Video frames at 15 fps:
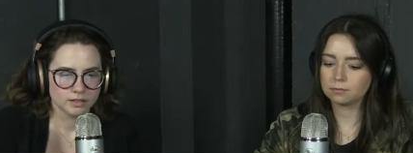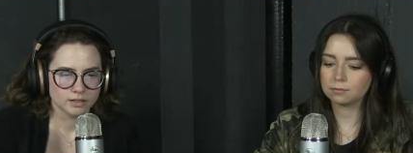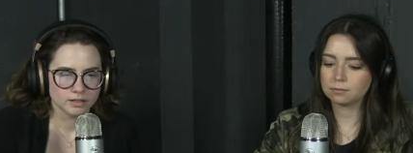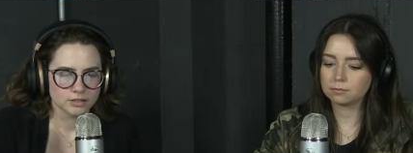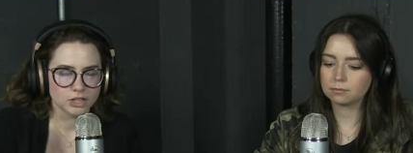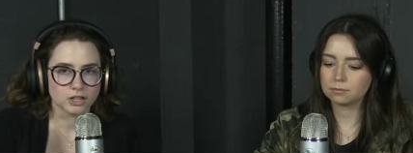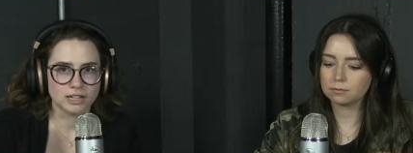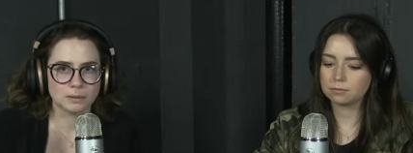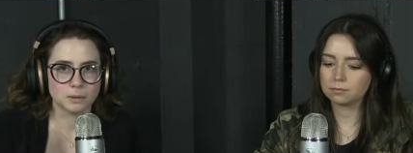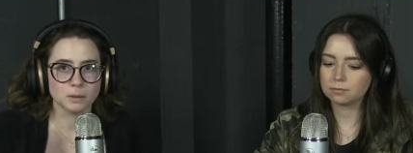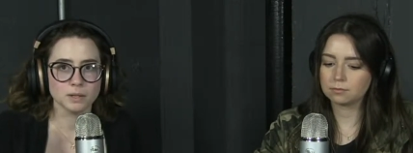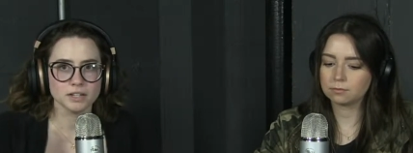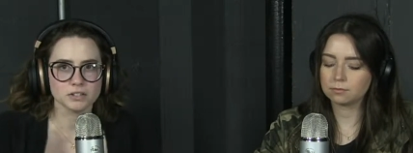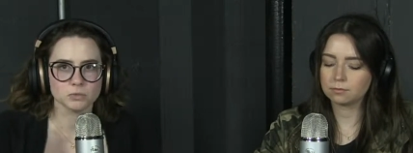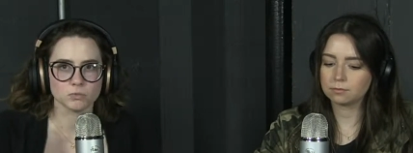Speaker 1: sorry, we were
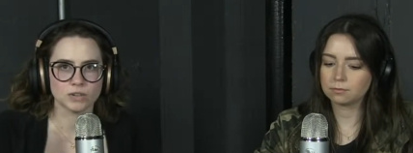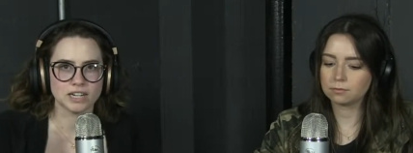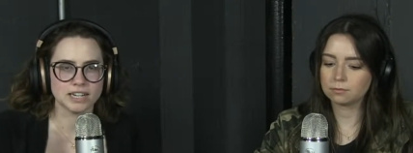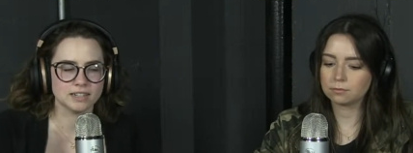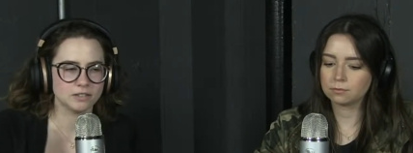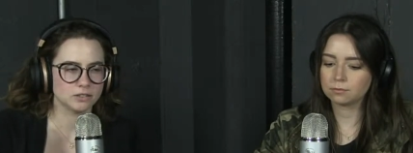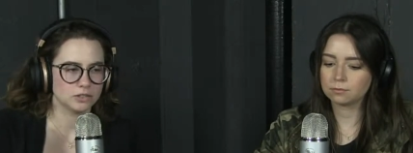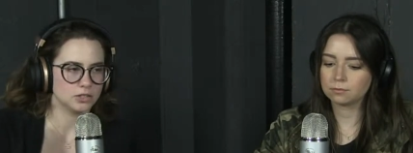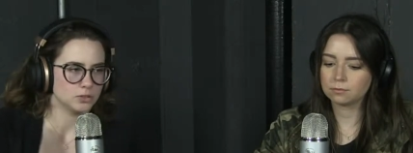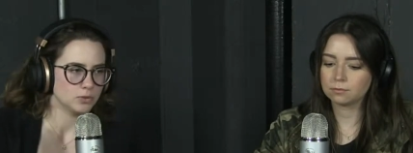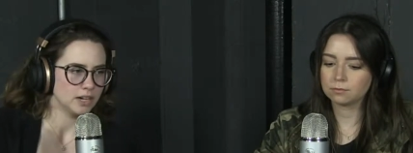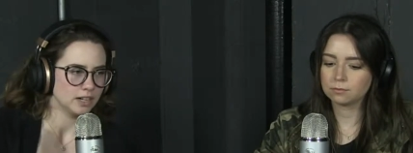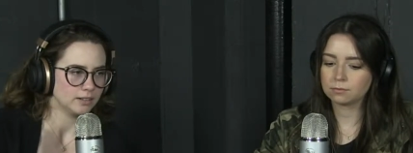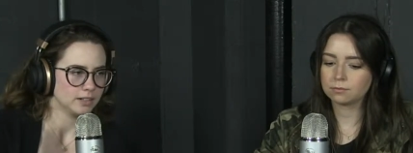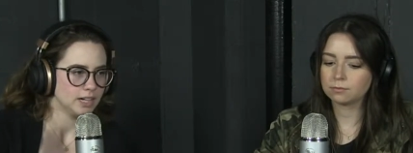just reading
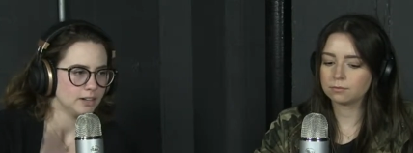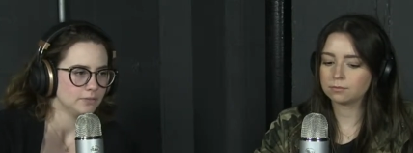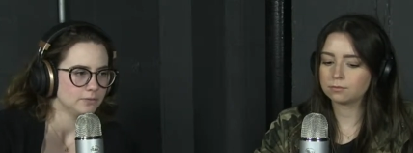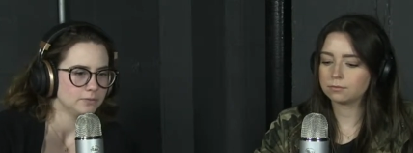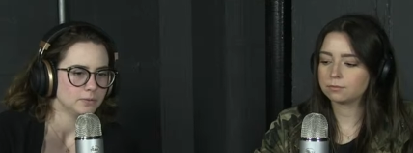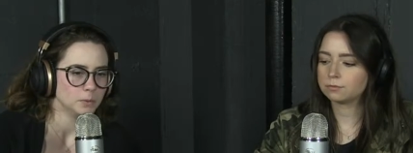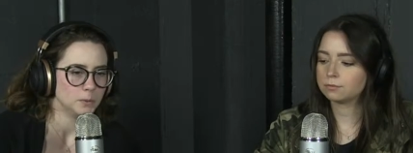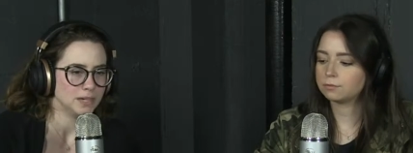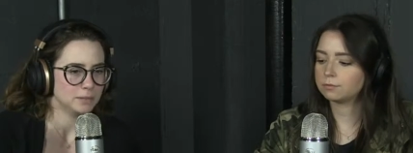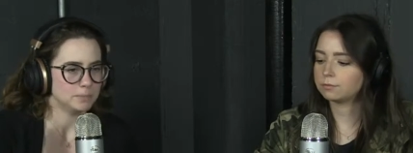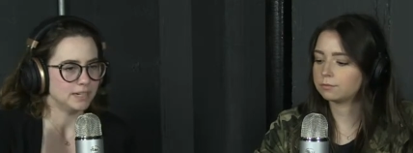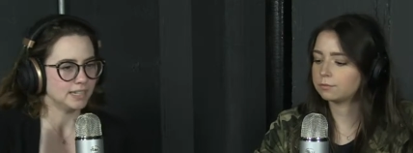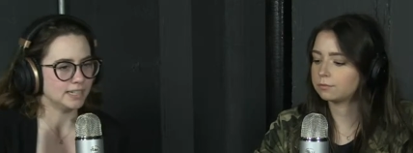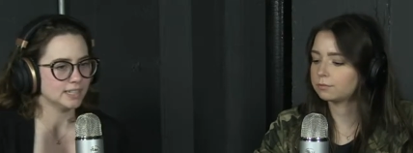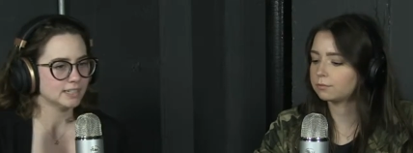directly off
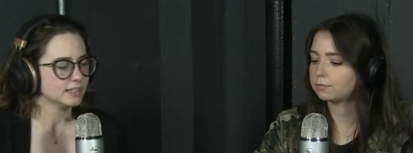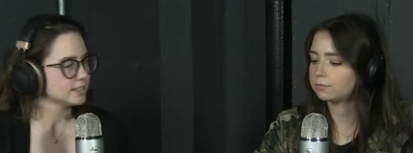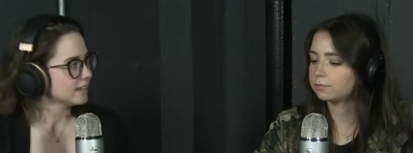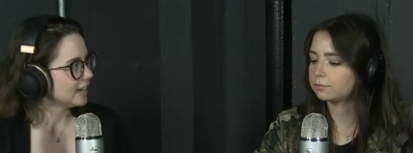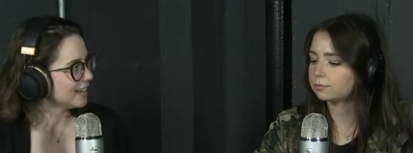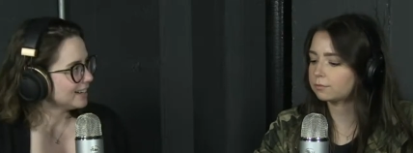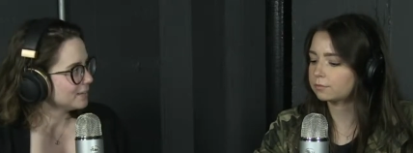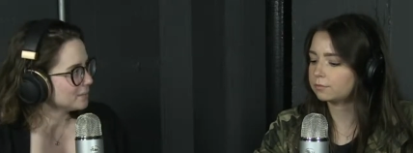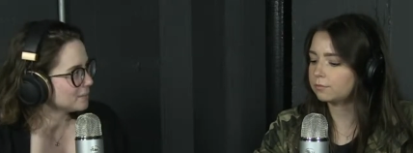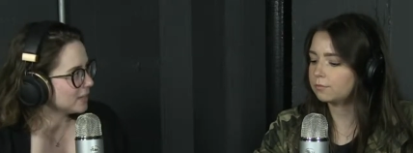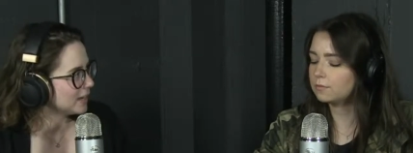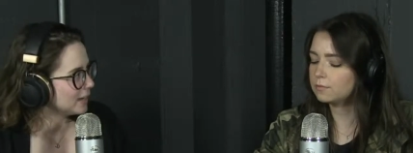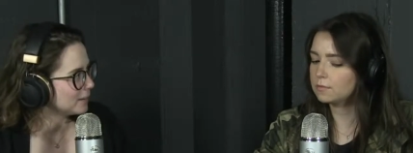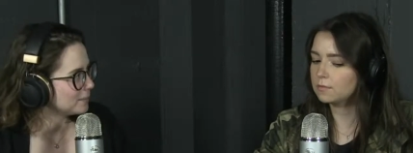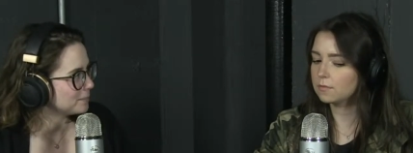Wikipedia today.
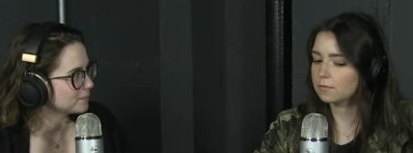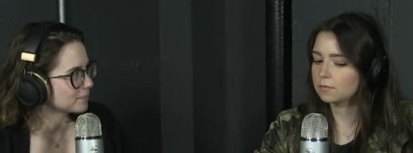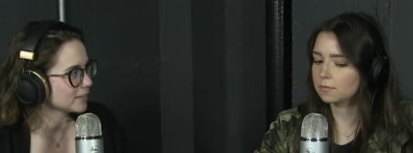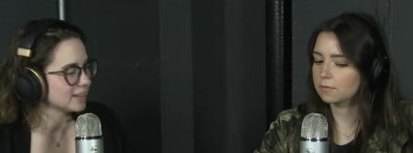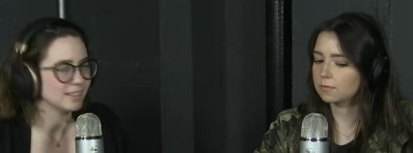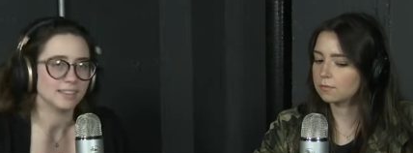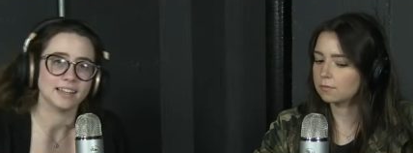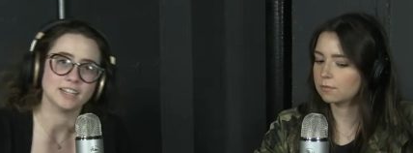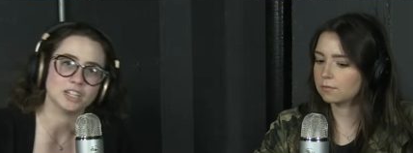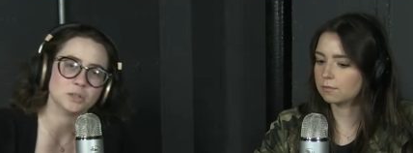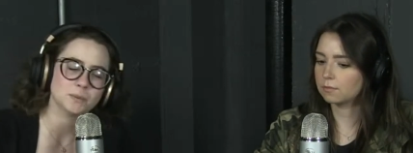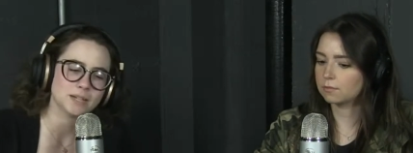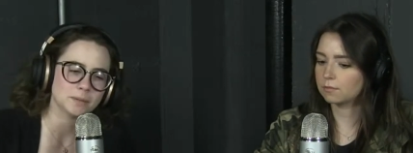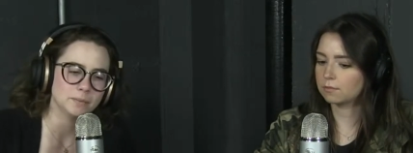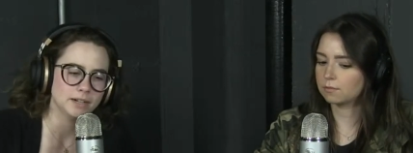Um, thank you,
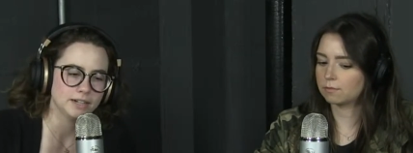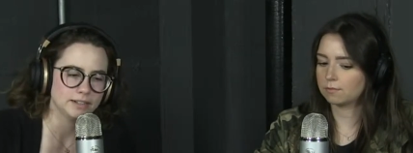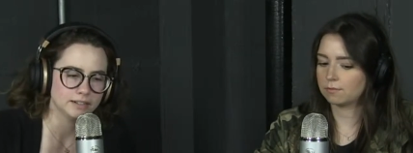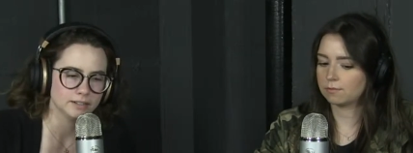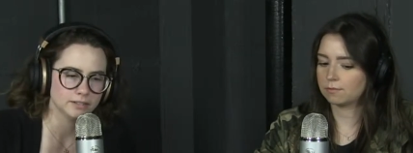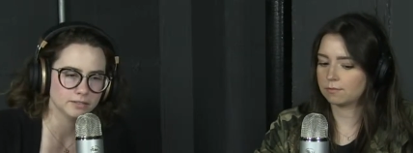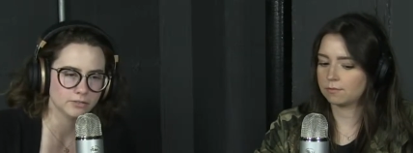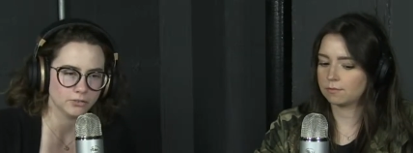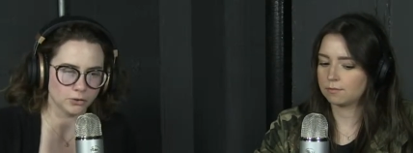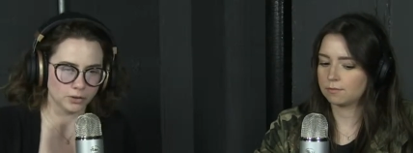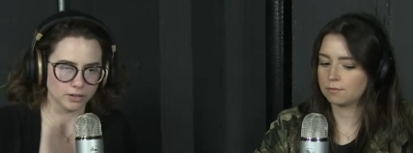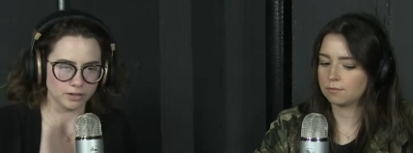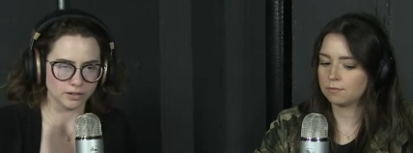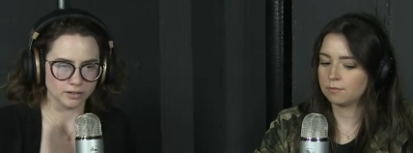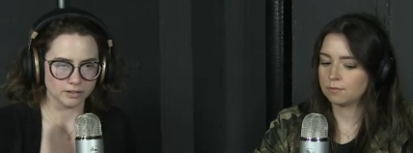Wikipedia,
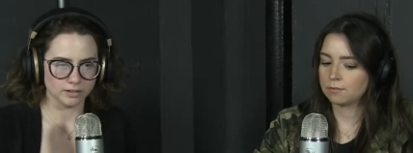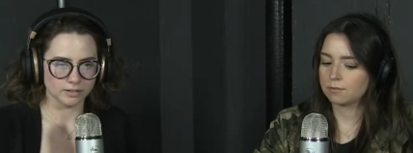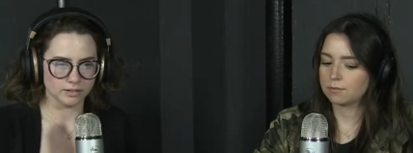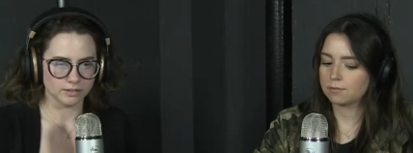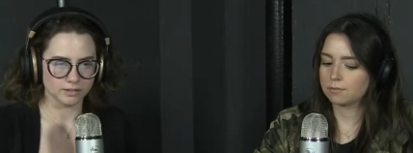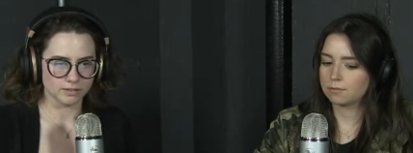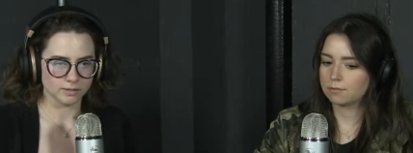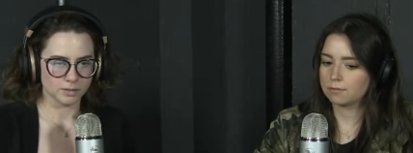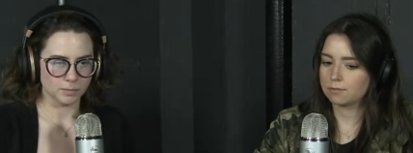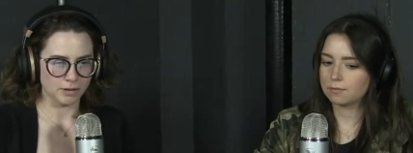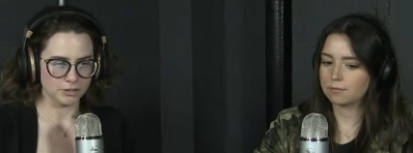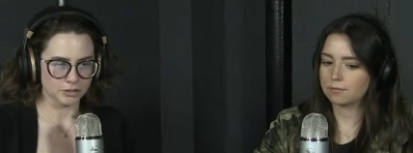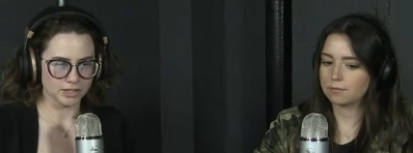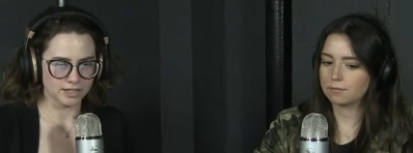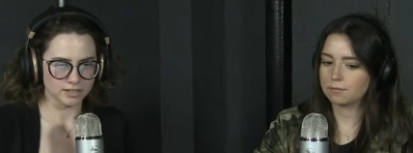for
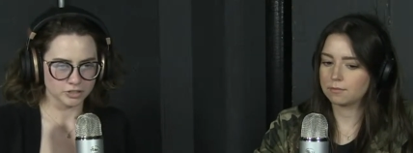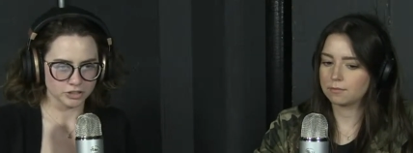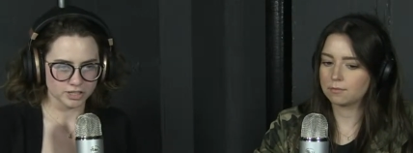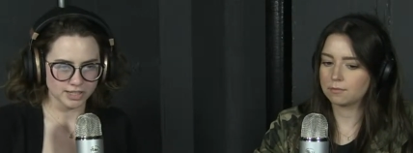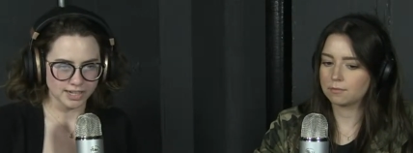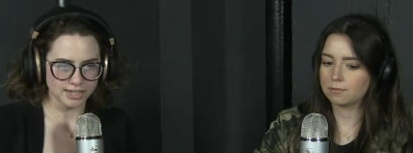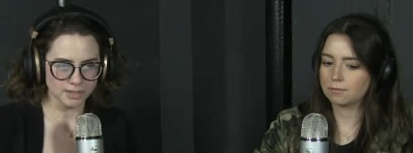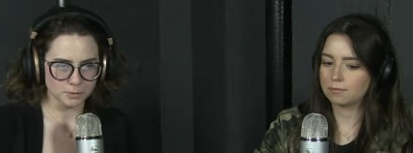sponsoring us. Just kidding,